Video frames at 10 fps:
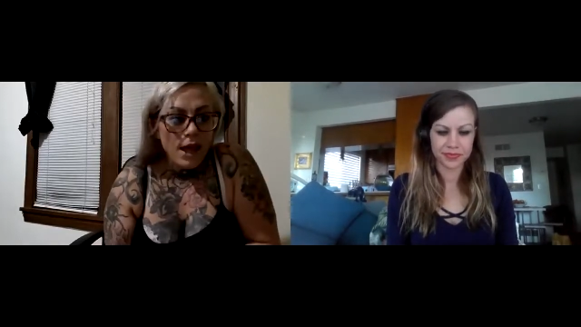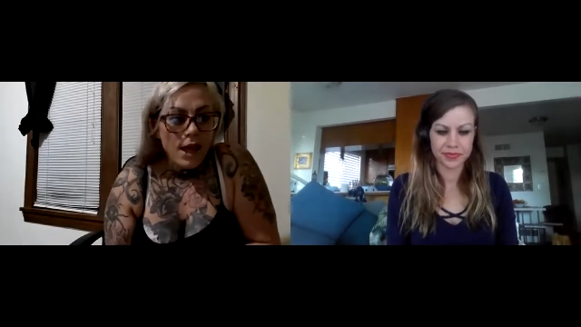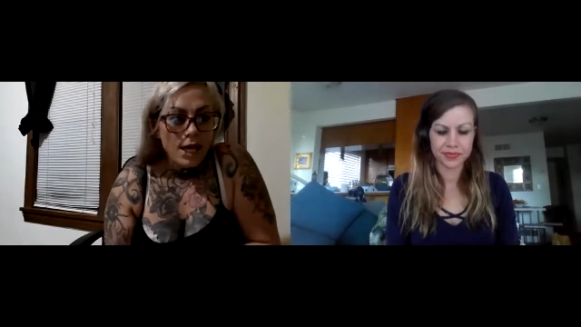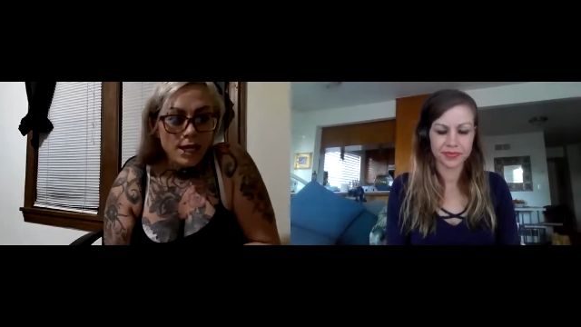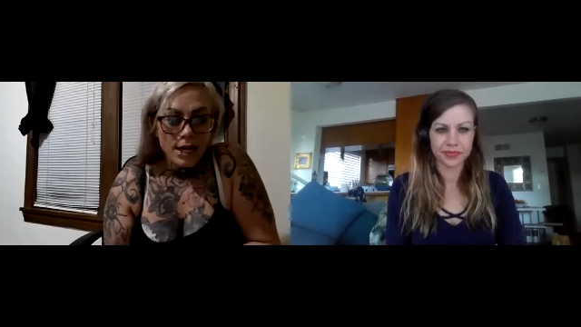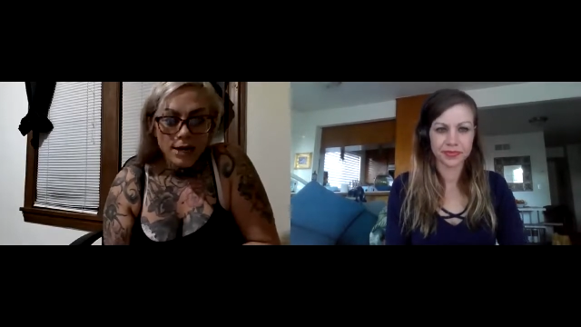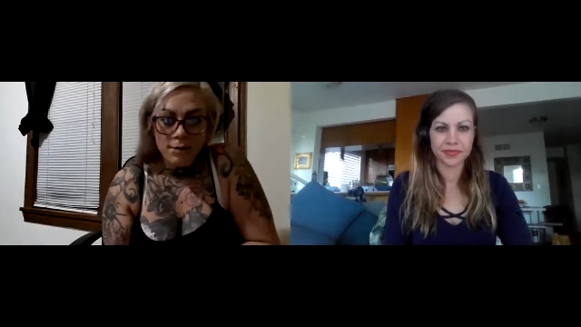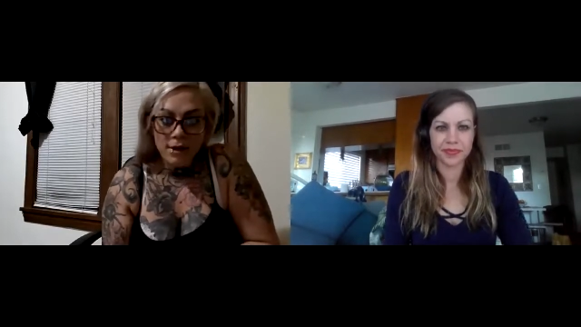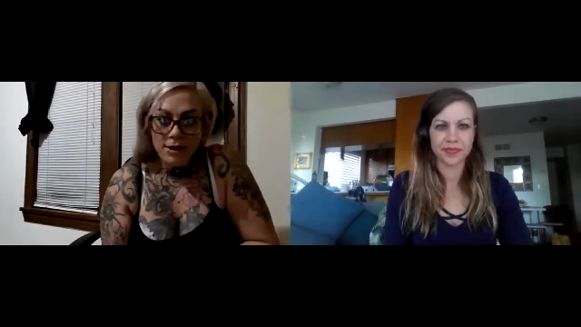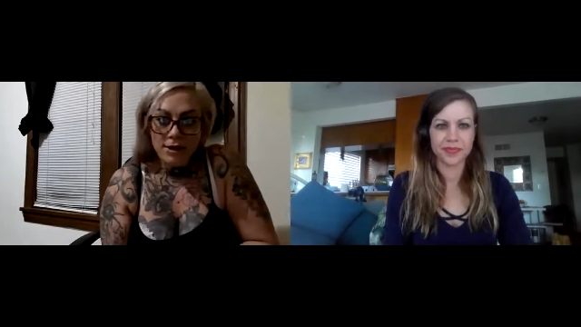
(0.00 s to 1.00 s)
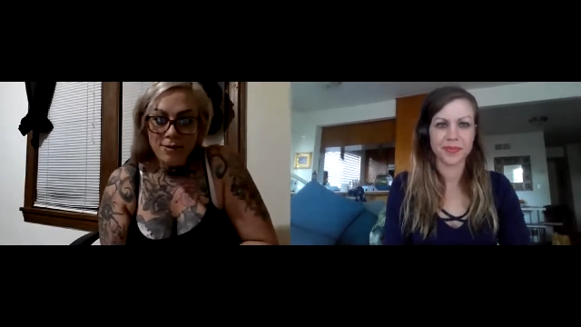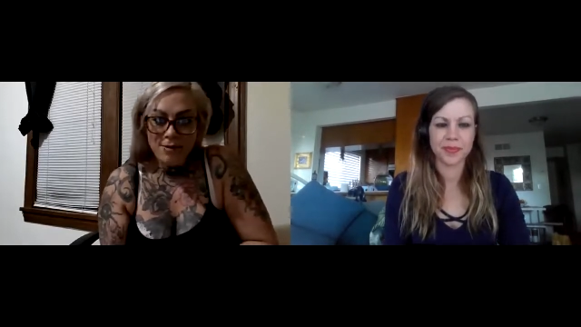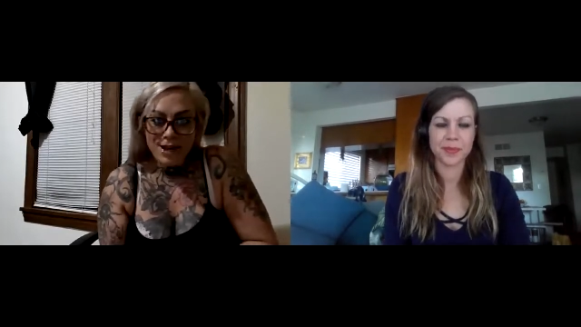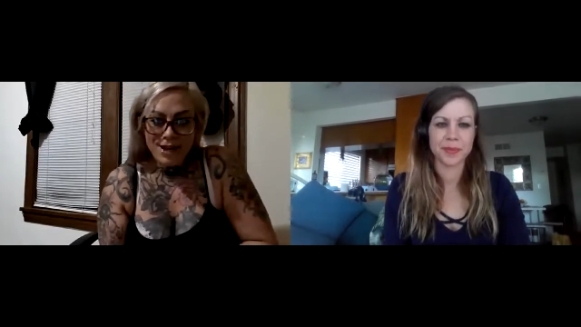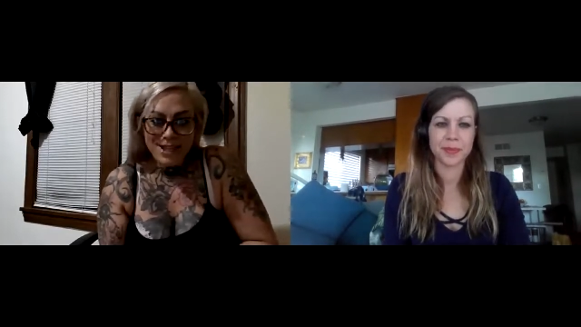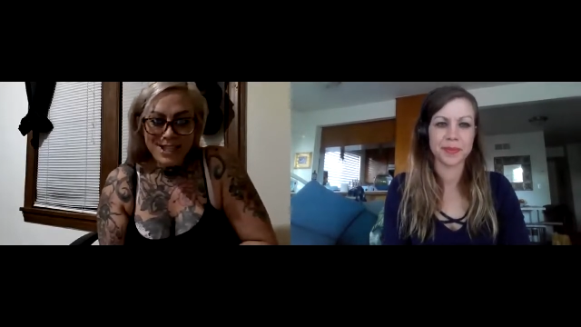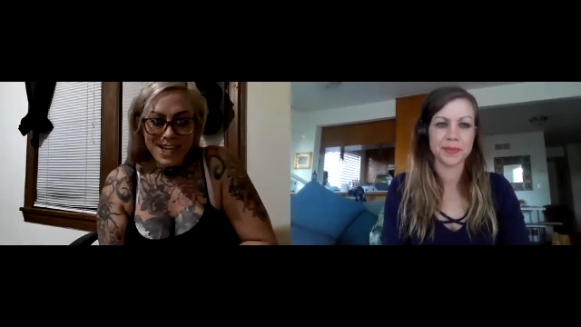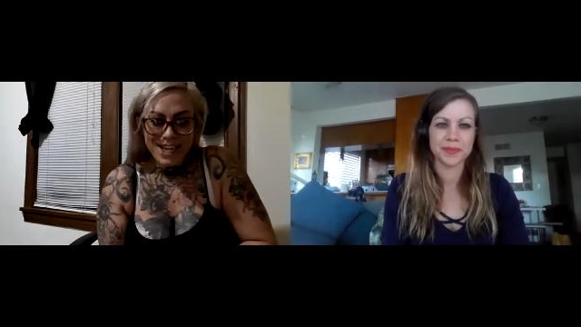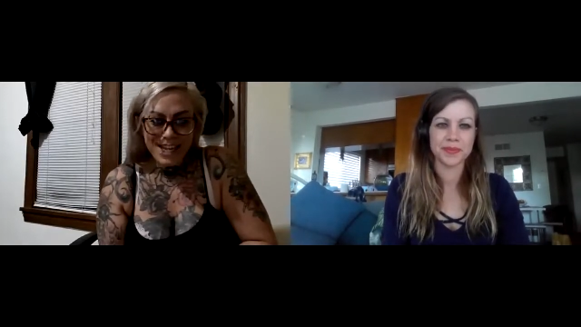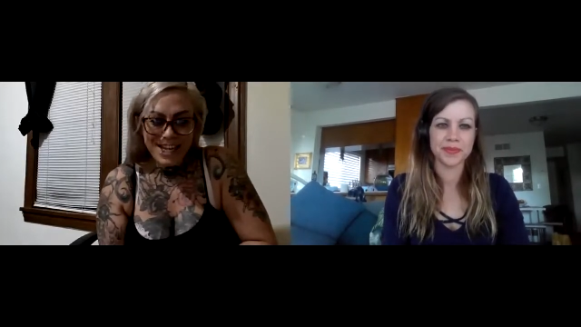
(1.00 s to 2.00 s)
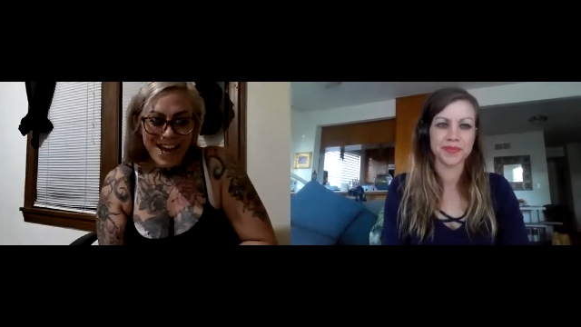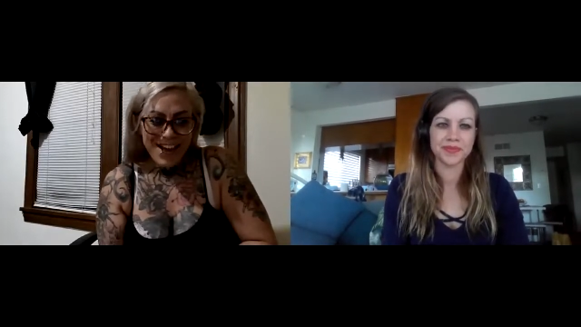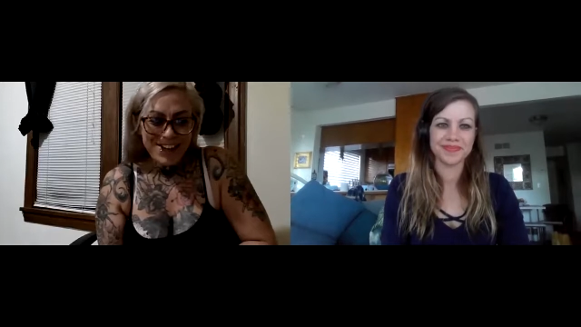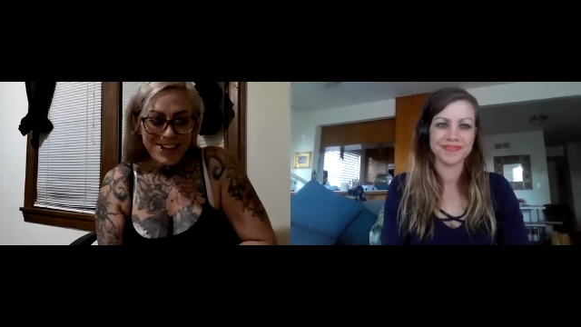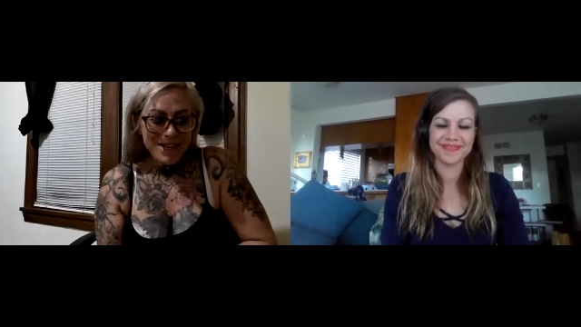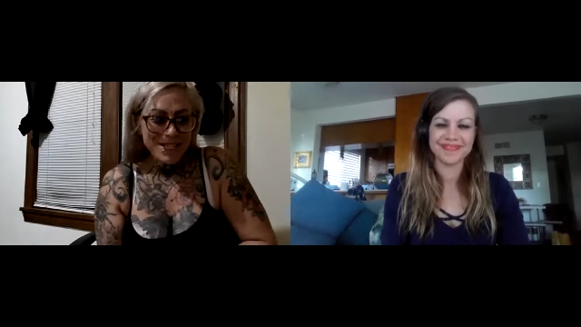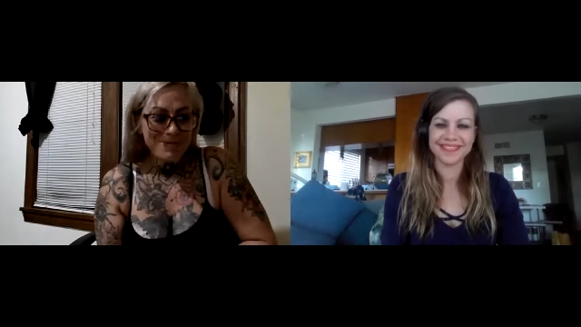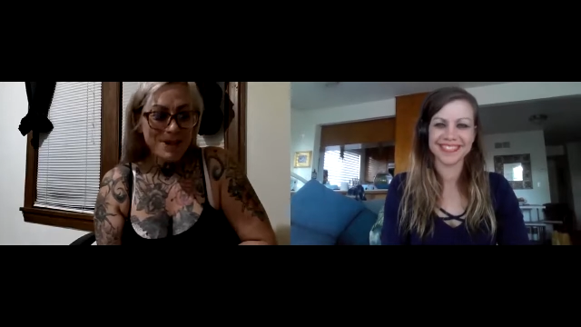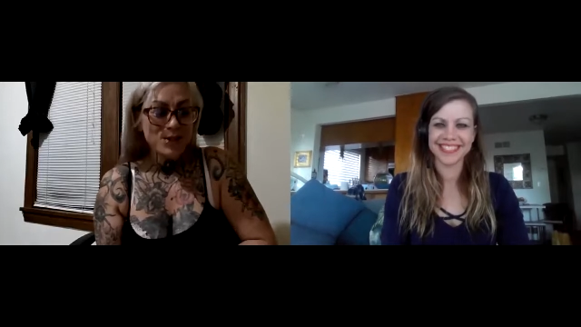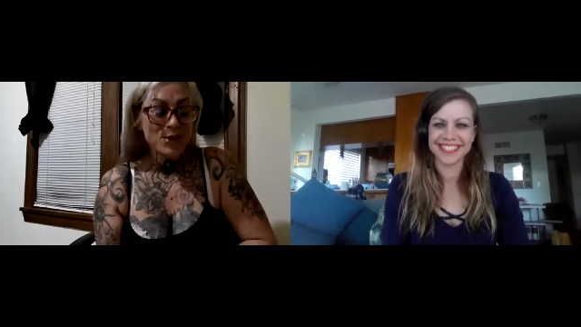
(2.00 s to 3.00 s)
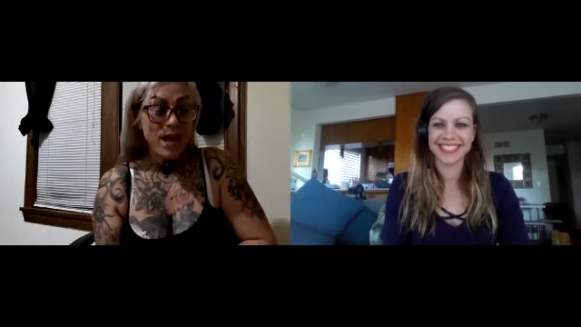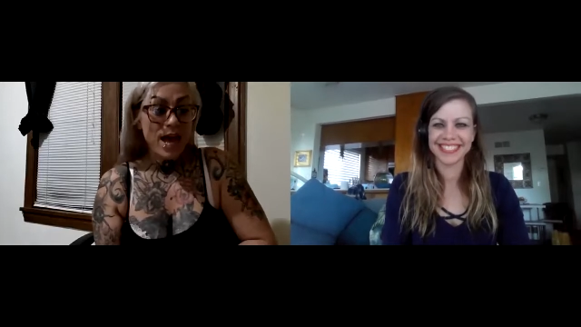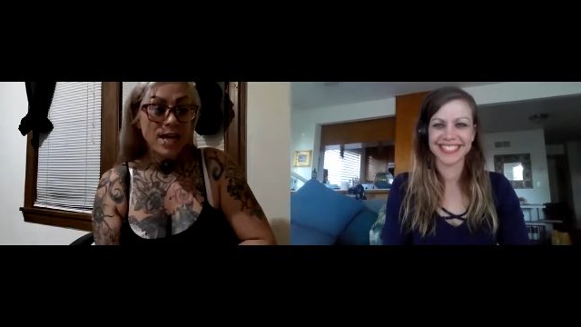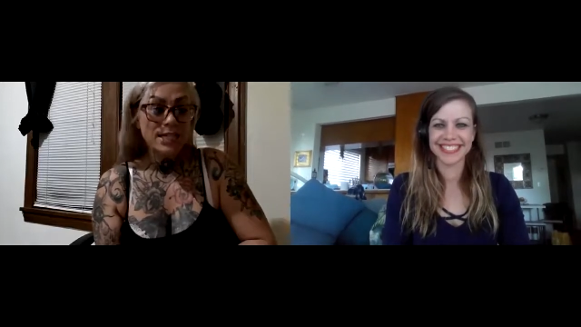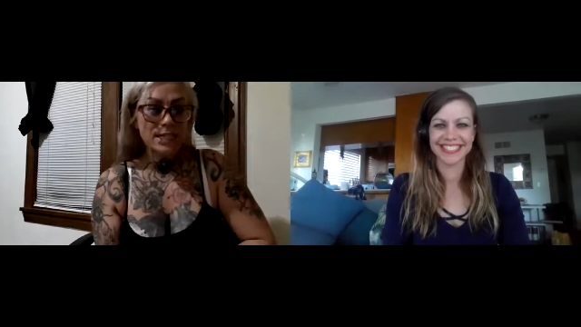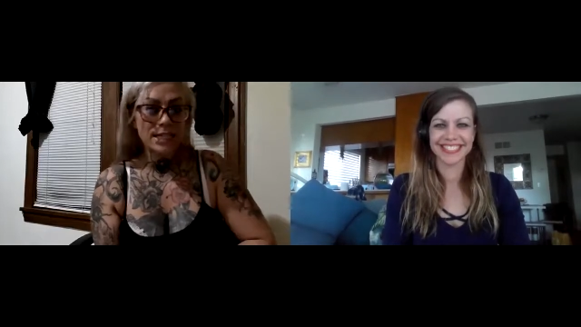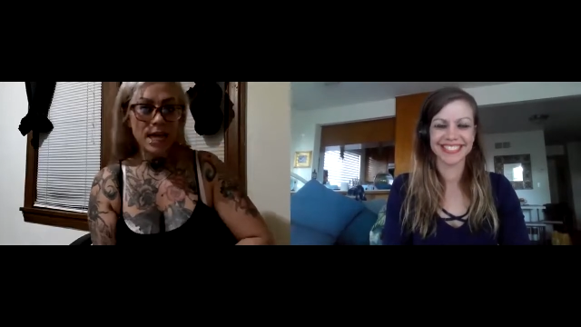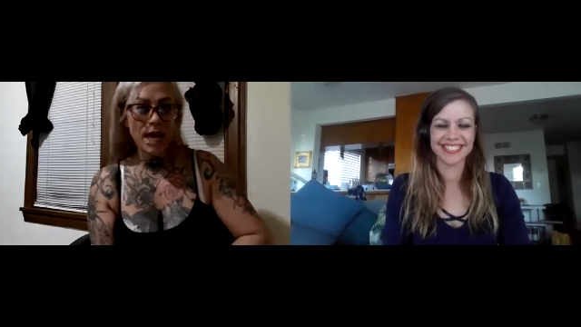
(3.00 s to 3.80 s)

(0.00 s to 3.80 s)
Speaker 1: And I'm here with Danielle, my special guest,